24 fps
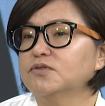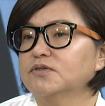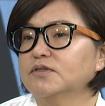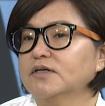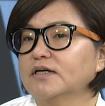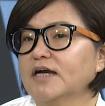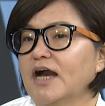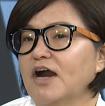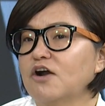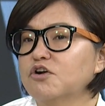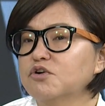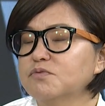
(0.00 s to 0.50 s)

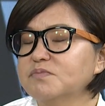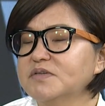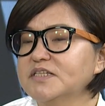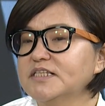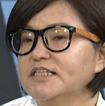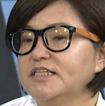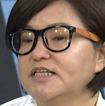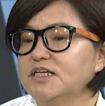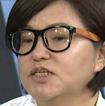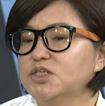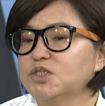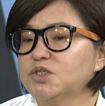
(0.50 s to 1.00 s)
government
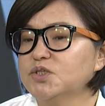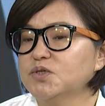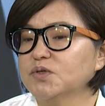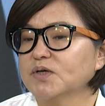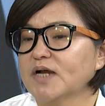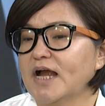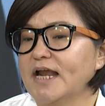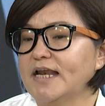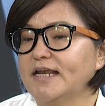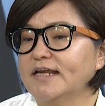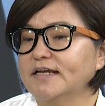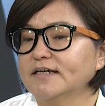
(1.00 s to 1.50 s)
needs to
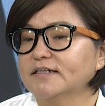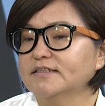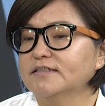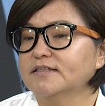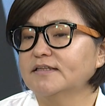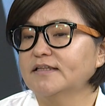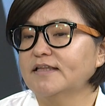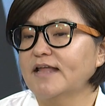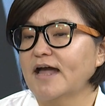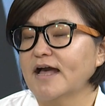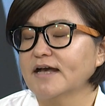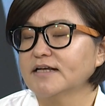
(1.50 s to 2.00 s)
collect
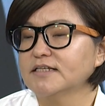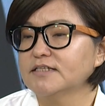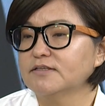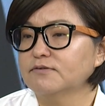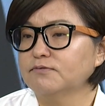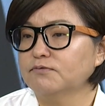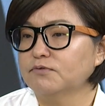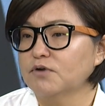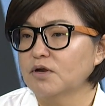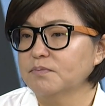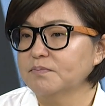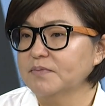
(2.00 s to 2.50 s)
tax
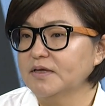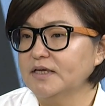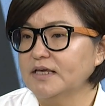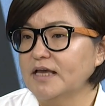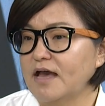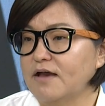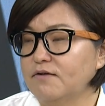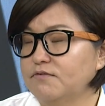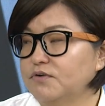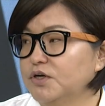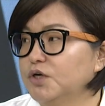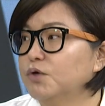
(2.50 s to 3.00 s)
from
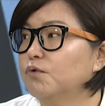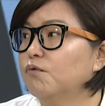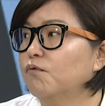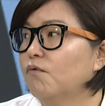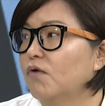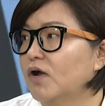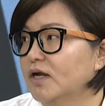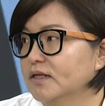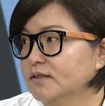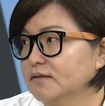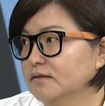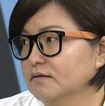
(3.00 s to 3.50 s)

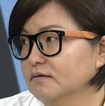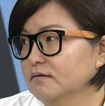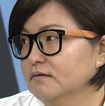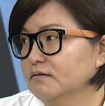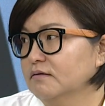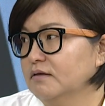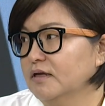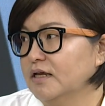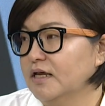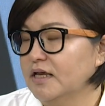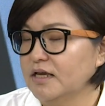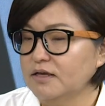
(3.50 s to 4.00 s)
everyone,
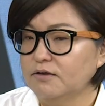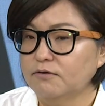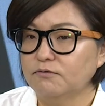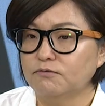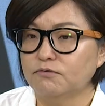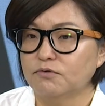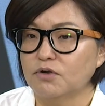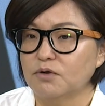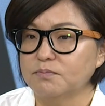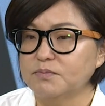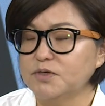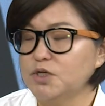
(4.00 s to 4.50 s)

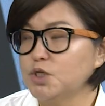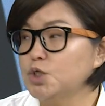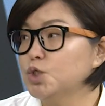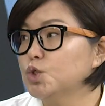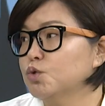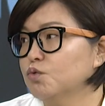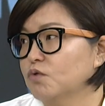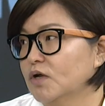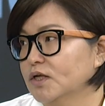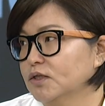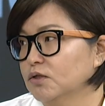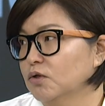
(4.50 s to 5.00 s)
from each
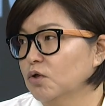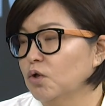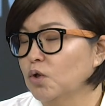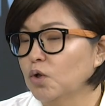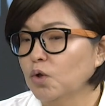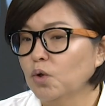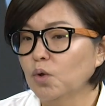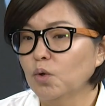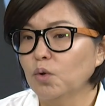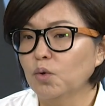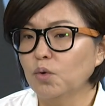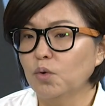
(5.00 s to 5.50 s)
one,
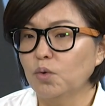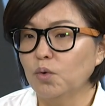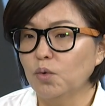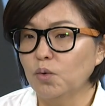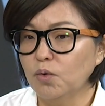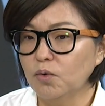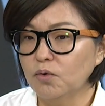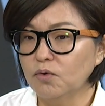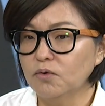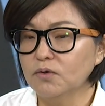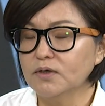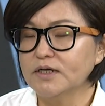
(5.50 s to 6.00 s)

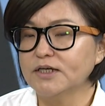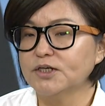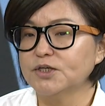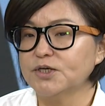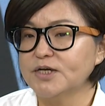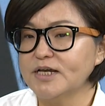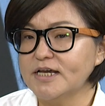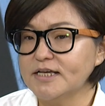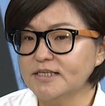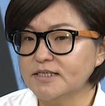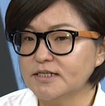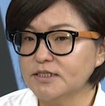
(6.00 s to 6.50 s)
who
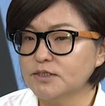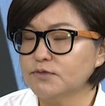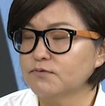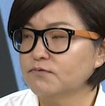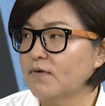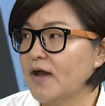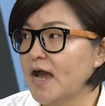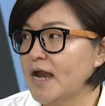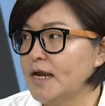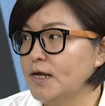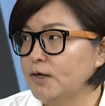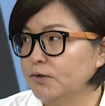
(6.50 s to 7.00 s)
creates
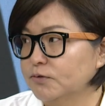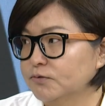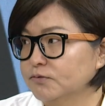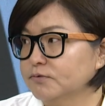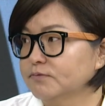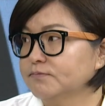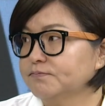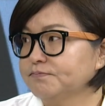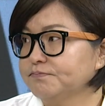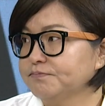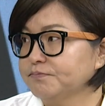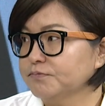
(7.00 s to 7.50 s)
value,
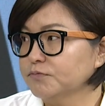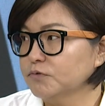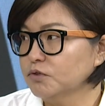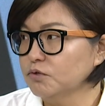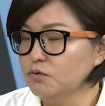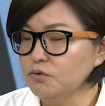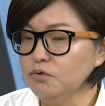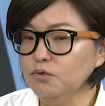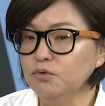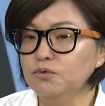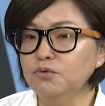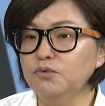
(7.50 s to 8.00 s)

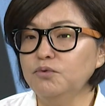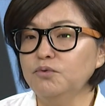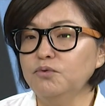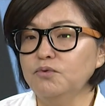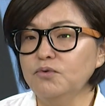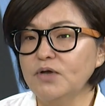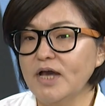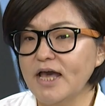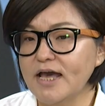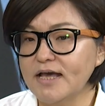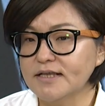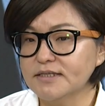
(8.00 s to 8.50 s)
who
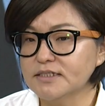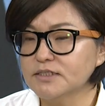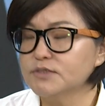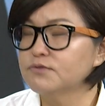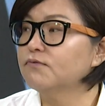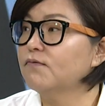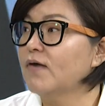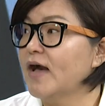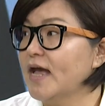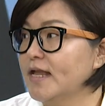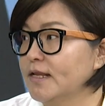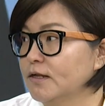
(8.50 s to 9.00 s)
adds
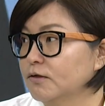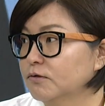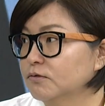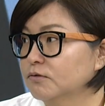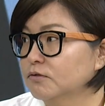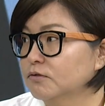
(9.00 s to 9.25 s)
value.